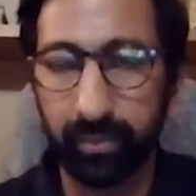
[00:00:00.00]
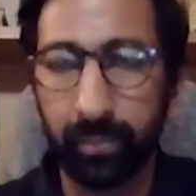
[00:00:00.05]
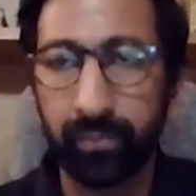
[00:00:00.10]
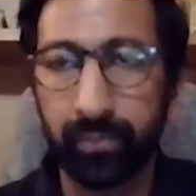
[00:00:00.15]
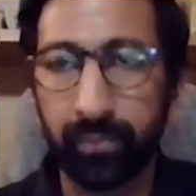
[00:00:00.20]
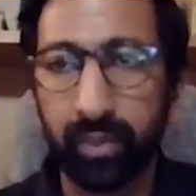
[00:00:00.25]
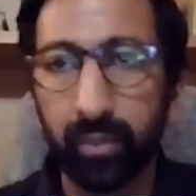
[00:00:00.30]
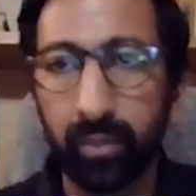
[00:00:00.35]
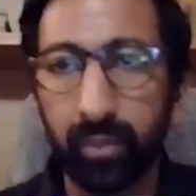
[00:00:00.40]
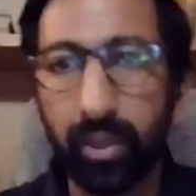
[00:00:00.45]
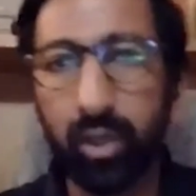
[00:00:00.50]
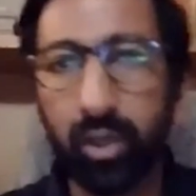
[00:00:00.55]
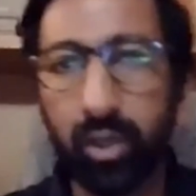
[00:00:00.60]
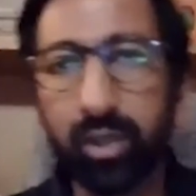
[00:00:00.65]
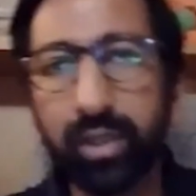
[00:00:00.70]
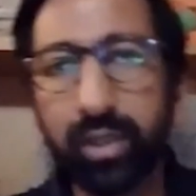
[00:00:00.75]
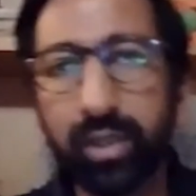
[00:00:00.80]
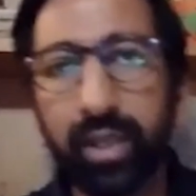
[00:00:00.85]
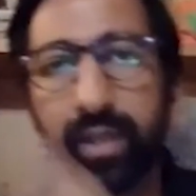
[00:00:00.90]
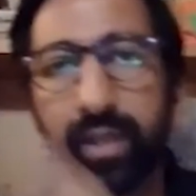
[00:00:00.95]
because
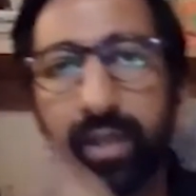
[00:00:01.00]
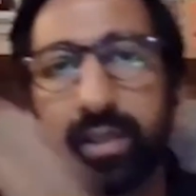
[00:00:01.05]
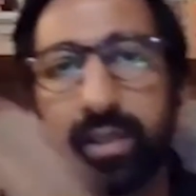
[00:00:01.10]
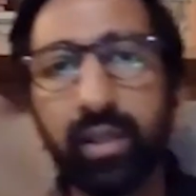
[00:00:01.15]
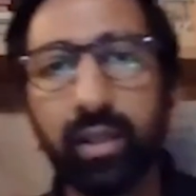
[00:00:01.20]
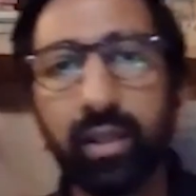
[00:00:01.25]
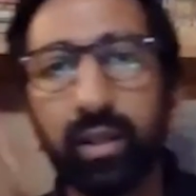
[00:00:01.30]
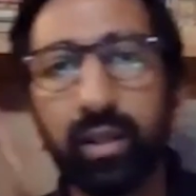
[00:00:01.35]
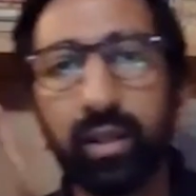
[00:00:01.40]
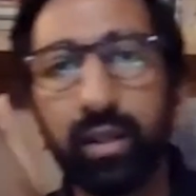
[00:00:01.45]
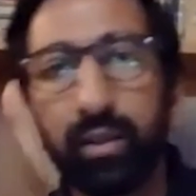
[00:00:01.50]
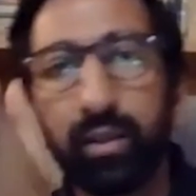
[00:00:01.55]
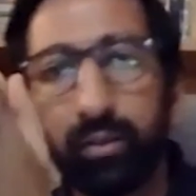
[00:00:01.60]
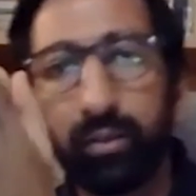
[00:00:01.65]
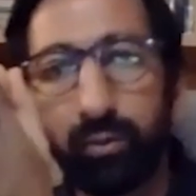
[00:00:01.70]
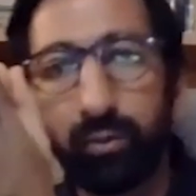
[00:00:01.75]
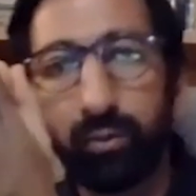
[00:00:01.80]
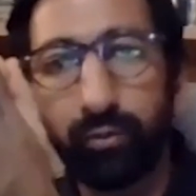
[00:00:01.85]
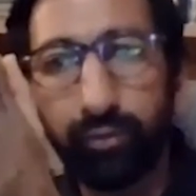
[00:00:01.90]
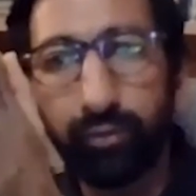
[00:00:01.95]
there is a
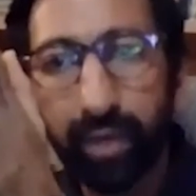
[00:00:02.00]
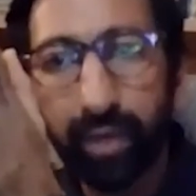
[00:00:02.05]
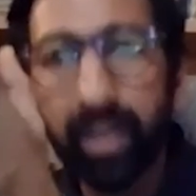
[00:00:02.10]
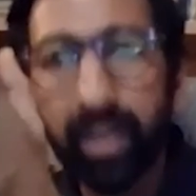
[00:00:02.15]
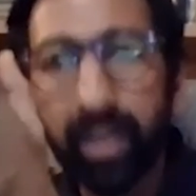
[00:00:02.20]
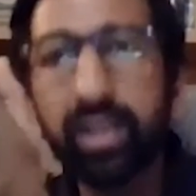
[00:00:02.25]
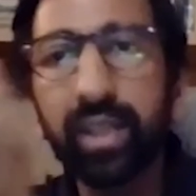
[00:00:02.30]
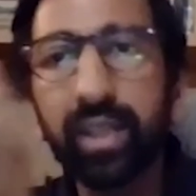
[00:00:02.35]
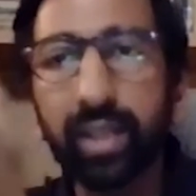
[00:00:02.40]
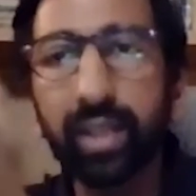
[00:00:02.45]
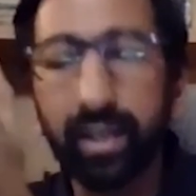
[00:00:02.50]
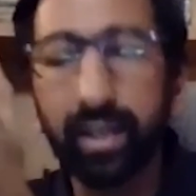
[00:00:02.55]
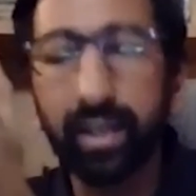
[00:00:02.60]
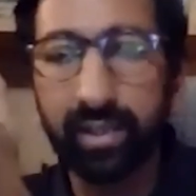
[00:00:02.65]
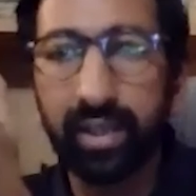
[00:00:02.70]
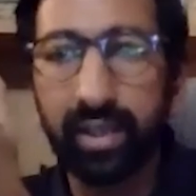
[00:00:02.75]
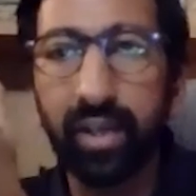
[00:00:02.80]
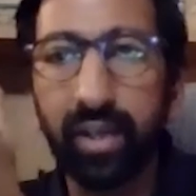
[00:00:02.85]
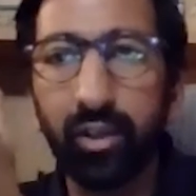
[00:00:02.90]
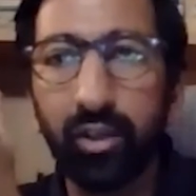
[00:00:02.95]
finishing that is
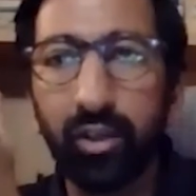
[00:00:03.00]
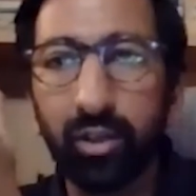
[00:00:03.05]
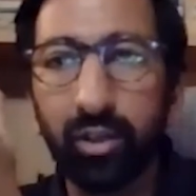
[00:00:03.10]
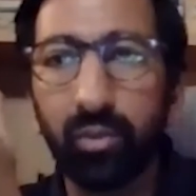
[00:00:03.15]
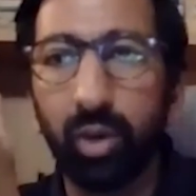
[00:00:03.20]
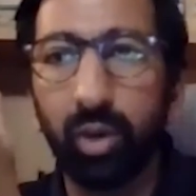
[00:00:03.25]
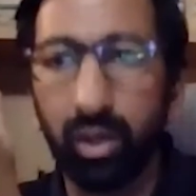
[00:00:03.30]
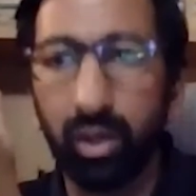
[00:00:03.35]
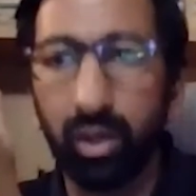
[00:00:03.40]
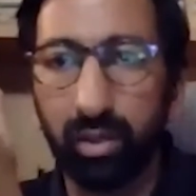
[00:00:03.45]
done on the wall.